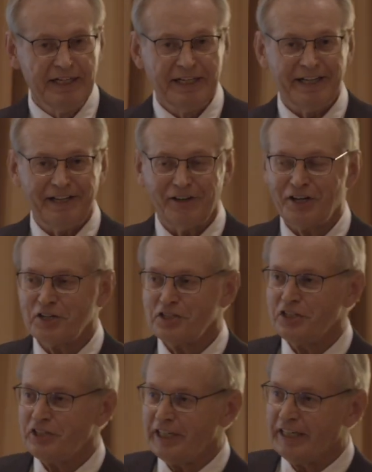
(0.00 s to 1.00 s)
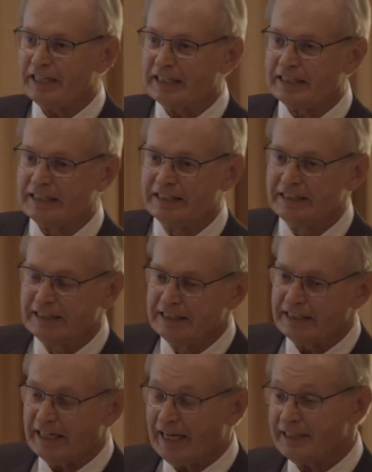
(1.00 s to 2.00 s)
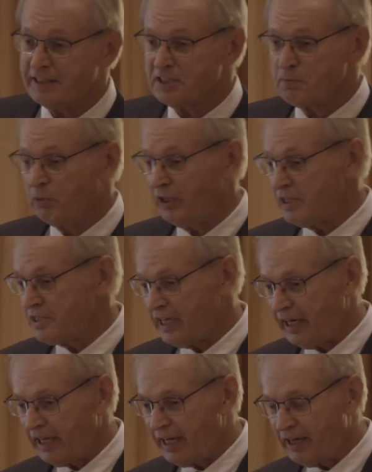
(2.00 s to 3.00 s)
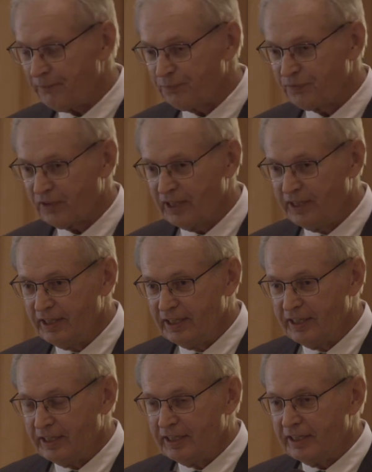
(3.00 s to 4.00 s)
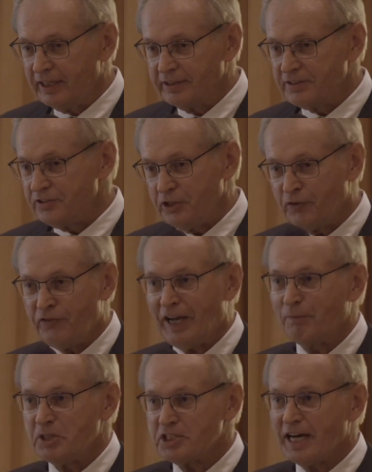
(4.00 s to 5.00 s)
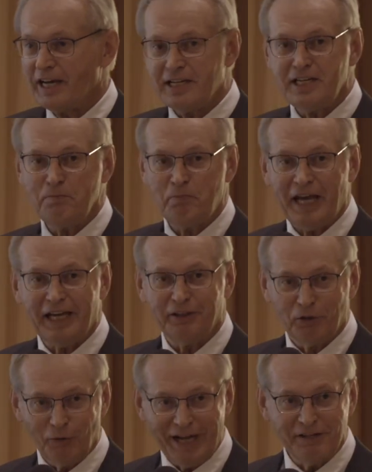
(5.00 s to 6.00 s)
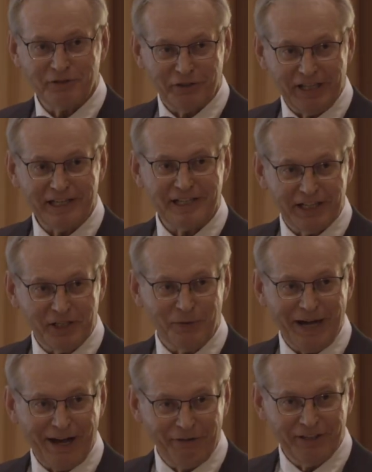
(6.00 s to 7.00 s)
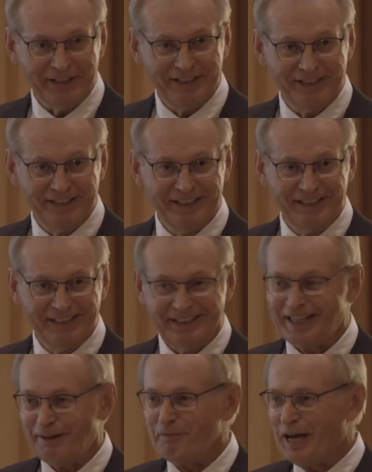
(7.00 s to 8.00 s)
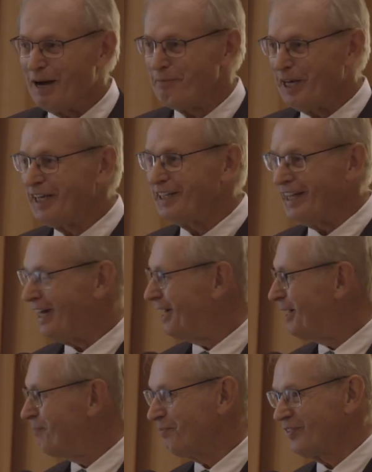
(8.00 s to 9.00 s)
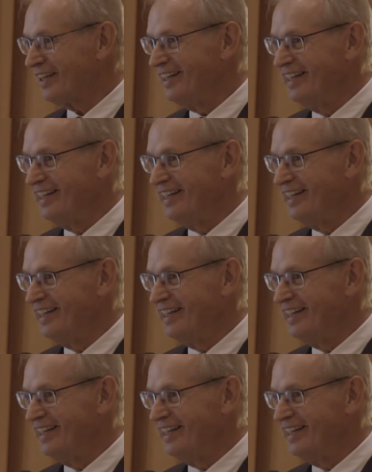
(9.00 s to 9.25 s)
And in Argentina, at this place anyhow, your family's got to keep paying the rent or they kick you out. I'm not making that up.